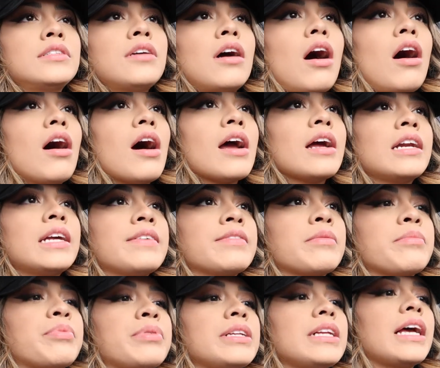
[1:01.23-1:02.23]
Y'all, I didn't
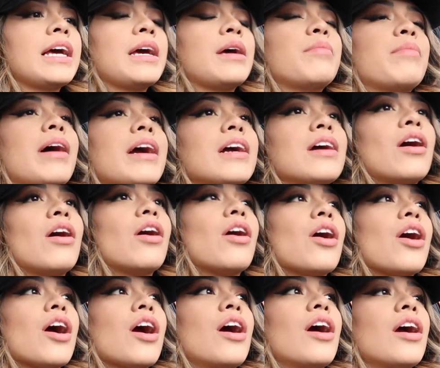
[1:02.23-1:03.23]
even plan. My
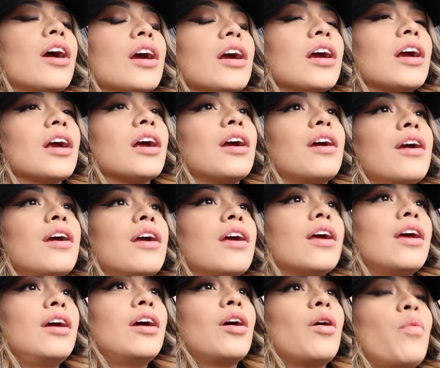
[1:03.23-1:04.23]
car
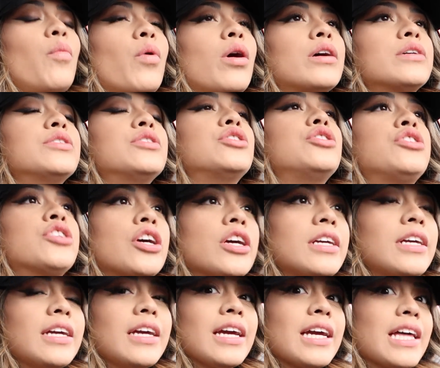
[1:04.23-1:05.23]
was
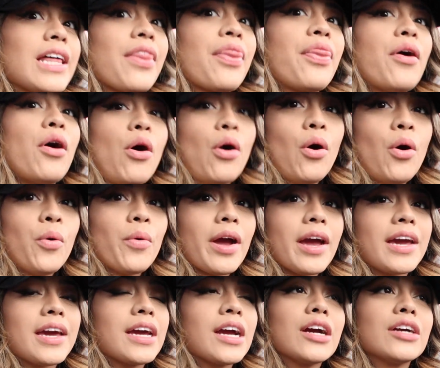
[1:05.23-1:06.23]
jerking the whole
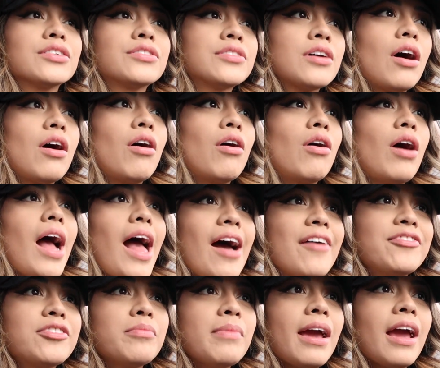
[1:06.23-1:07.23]
way here. So
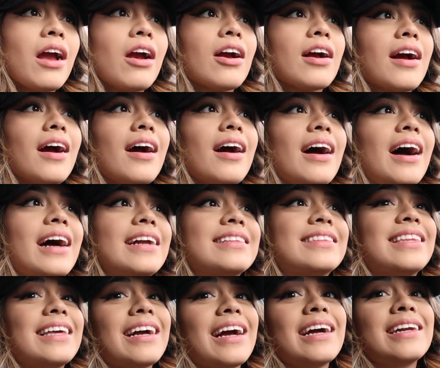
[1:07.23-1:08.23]
after my haircut, I
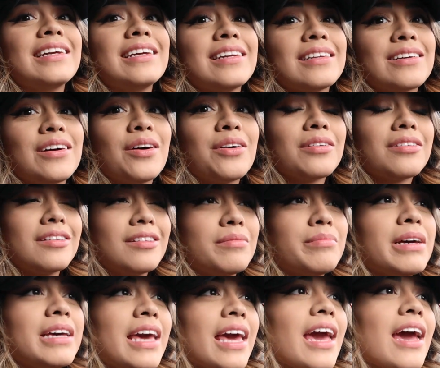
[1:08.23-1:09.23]
think I need to go to the
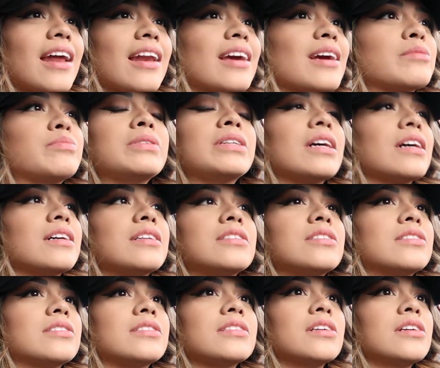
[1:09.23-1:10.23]
mechanic
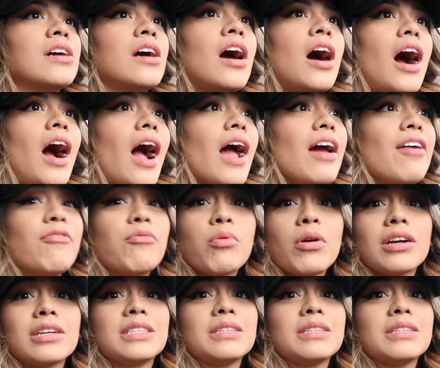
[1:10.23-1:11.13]
because I have work